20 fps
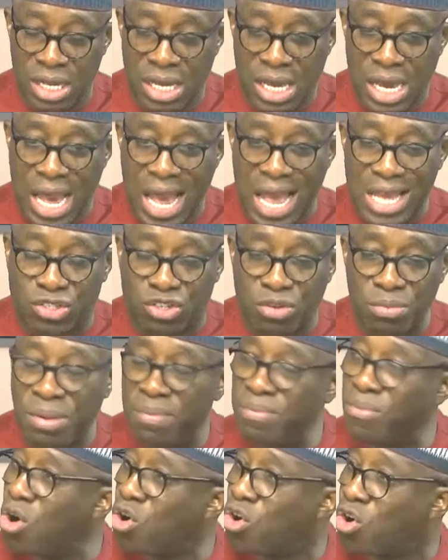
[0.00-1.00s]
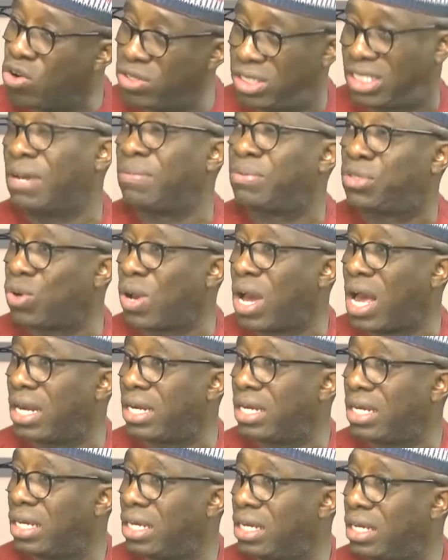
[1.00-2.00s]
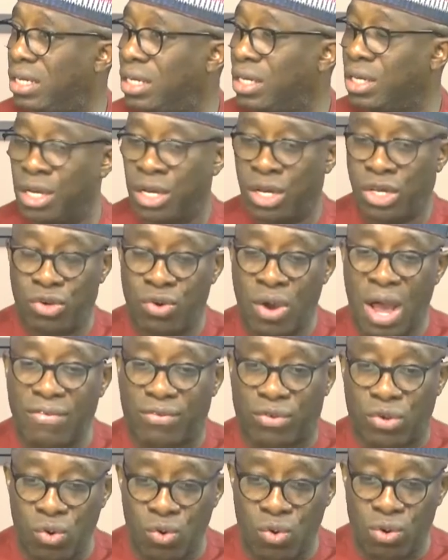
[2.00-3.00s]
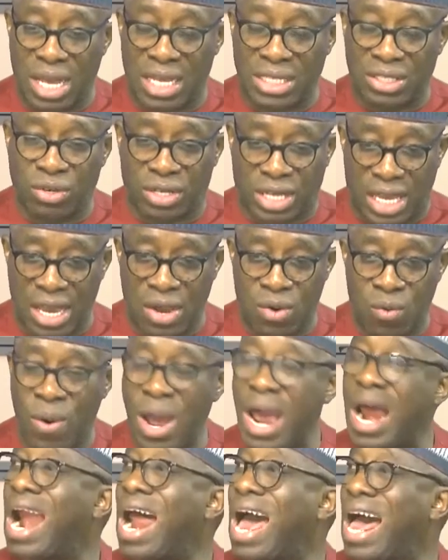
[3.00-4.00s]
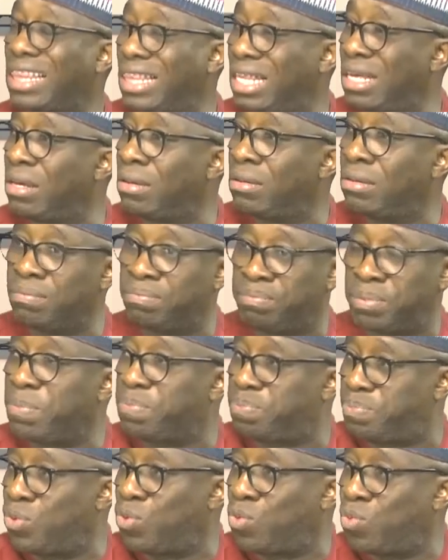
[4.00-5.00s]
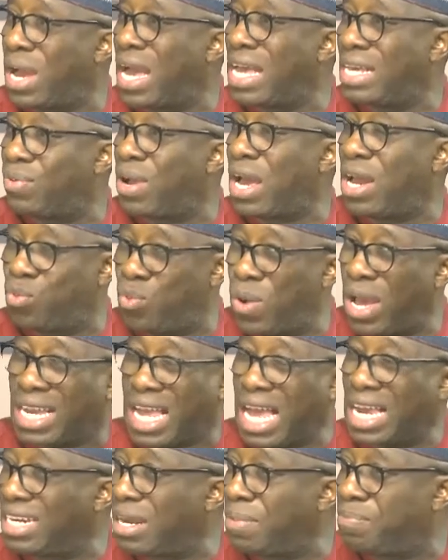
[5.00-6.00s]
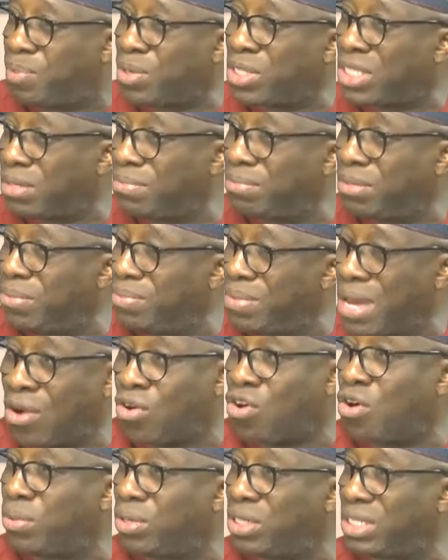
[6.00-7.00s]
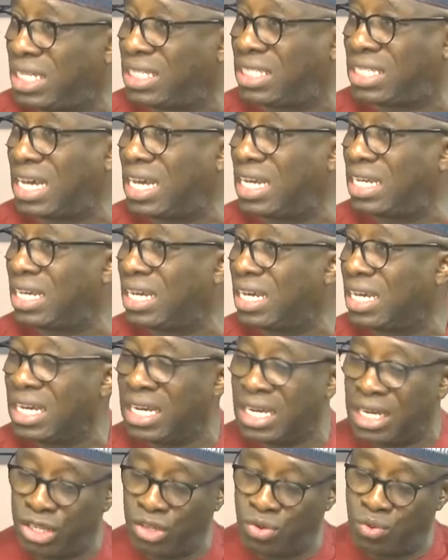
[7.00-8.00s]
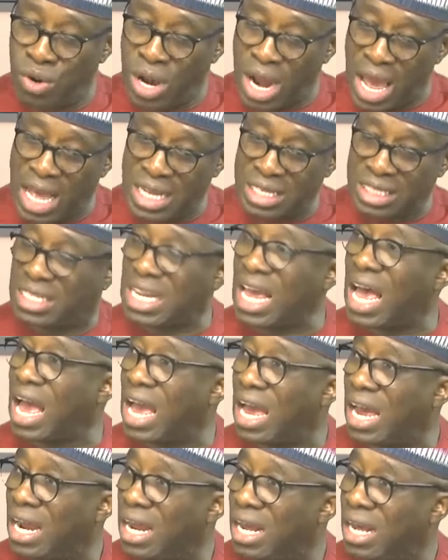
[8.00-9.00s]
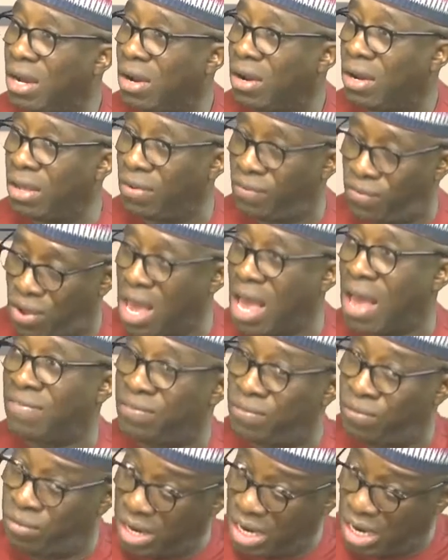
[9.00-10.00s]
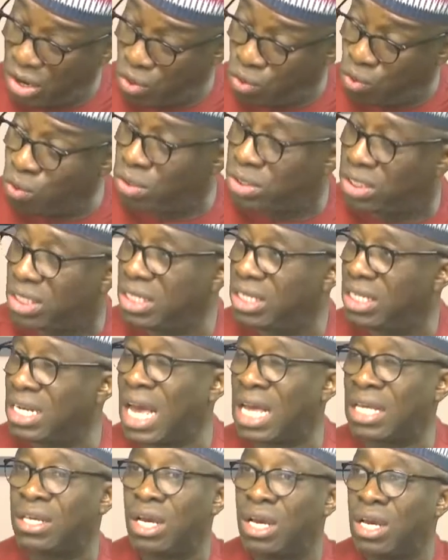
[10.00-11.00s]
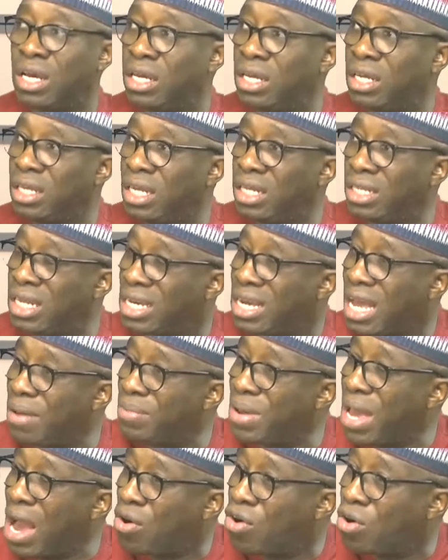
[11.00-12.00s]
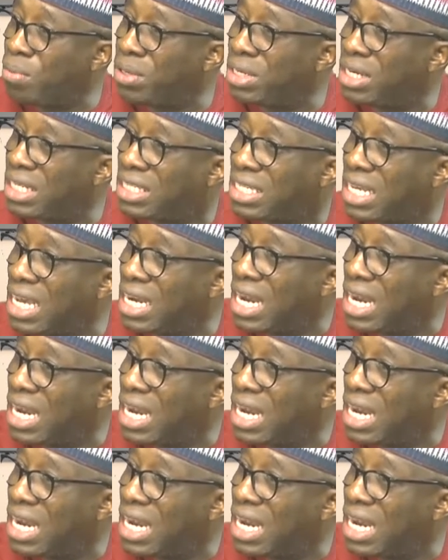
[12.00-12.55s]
has to be more conceptual. You have to look and say, okay, where are the people? Where can they possibly be accommodated? You will answer, if you have really looked, that they can be accommodated